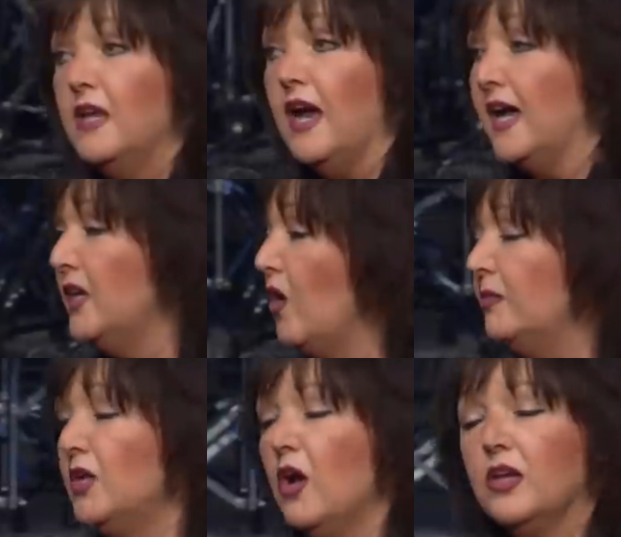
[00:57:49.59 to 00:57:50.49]
I know I'm
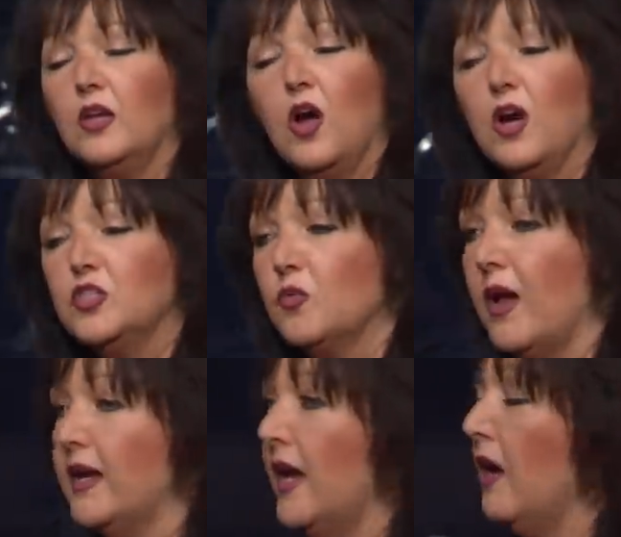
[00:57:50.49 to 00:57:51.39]
talking harsh right
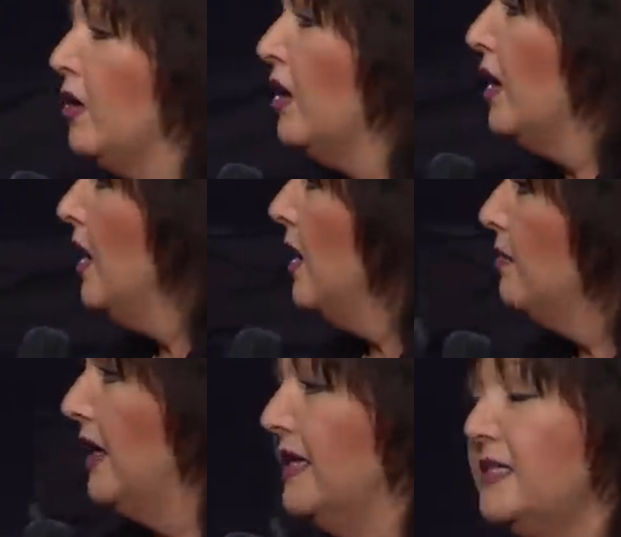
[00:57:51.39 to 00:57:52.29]
now,
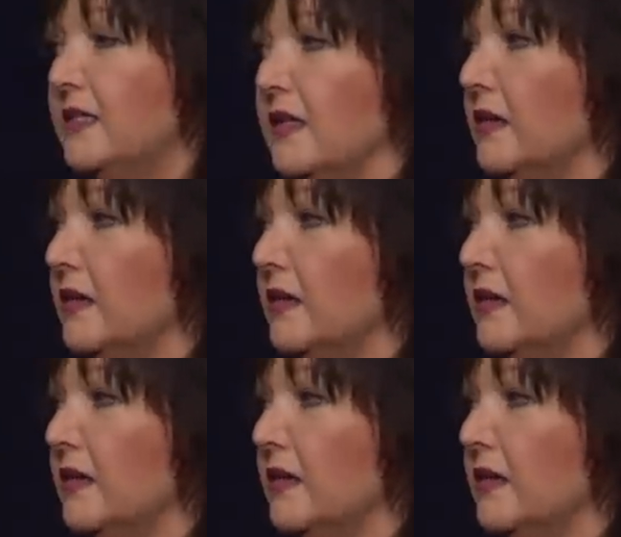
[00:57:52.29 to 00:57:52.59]
but listen.